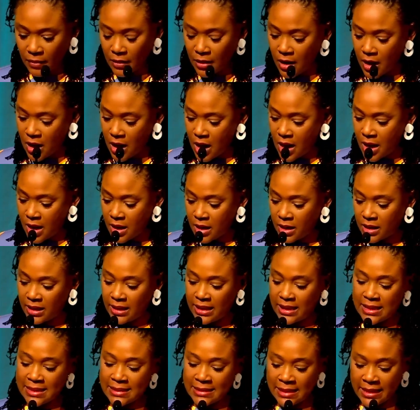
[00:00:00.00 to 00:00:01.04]

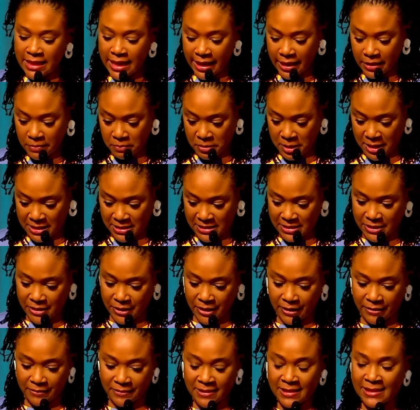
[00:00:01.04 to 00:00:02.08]
ECA and Pitt
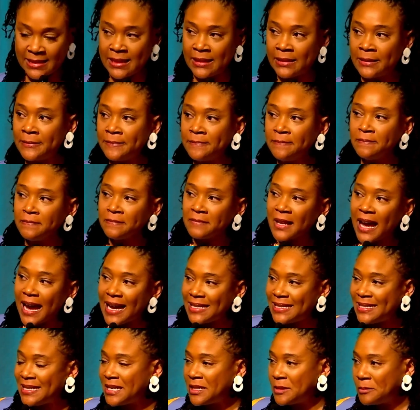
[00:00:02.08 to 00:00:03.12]
Serves. I
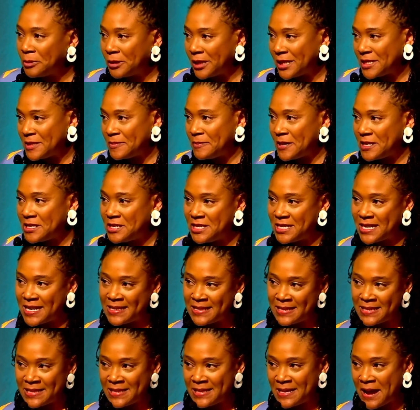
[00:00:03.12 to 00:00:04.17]
see the Place-Based
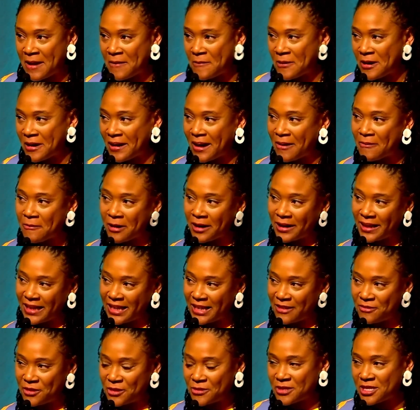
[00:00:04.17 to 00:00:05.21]
Justice Network. I want to give
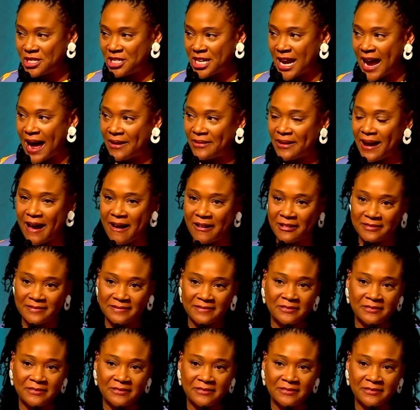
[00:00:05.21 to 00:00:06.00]
you a shout out.